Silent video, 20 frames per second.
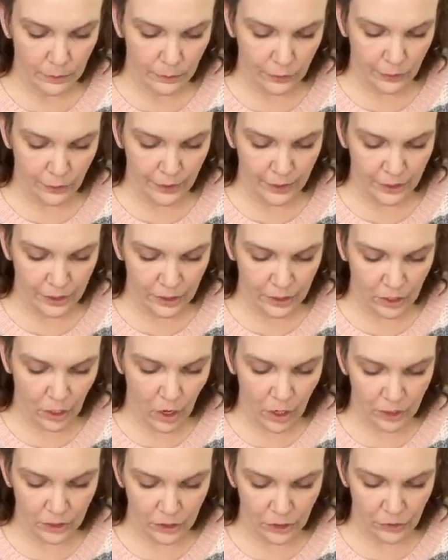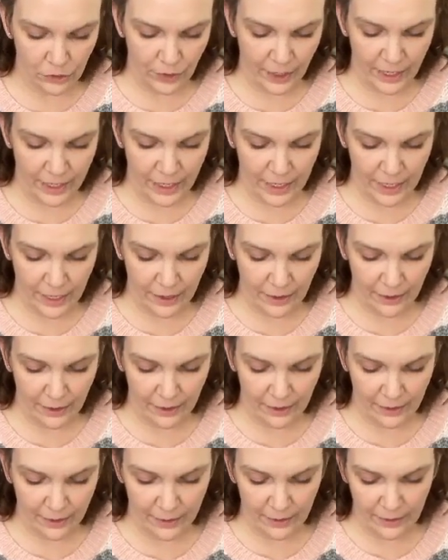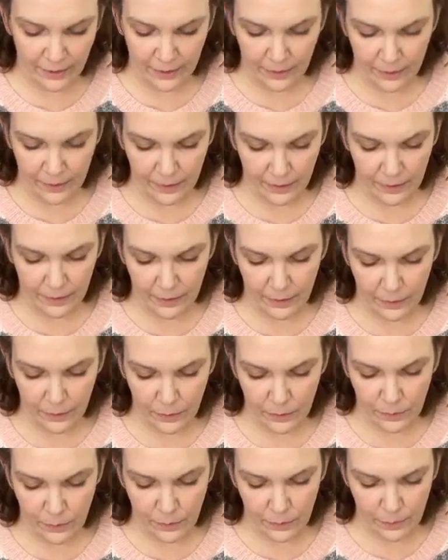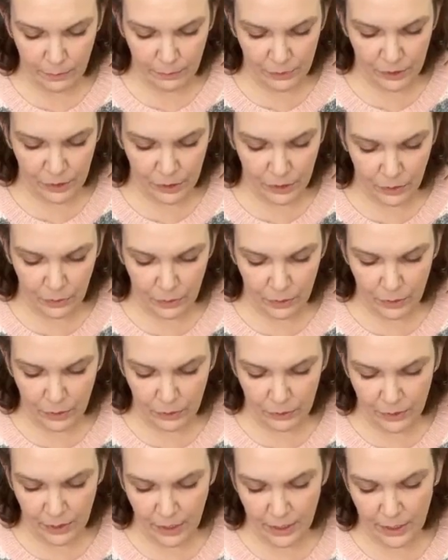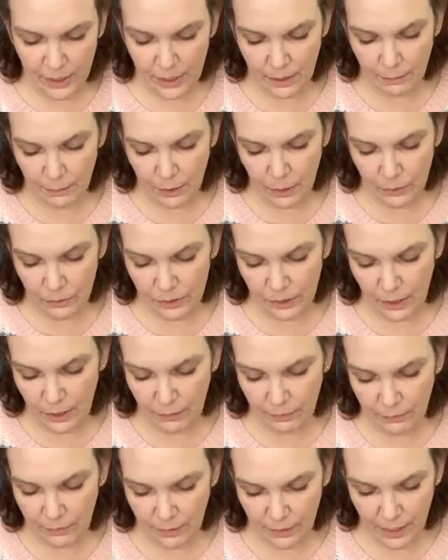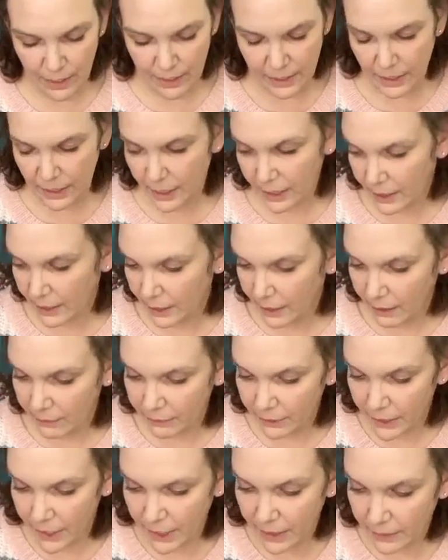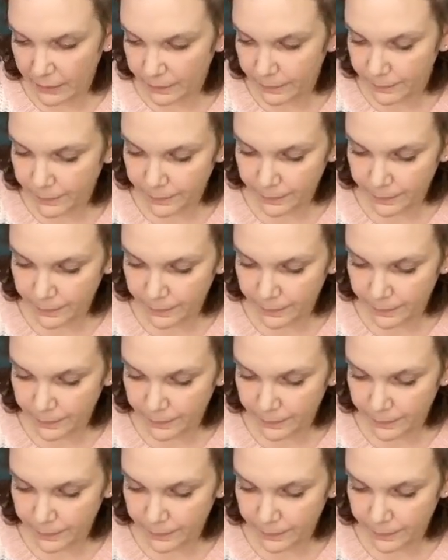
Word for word: Sorry, just concentrating here. Oh, I'm so close. I think I'm close enough. I think I can cover that.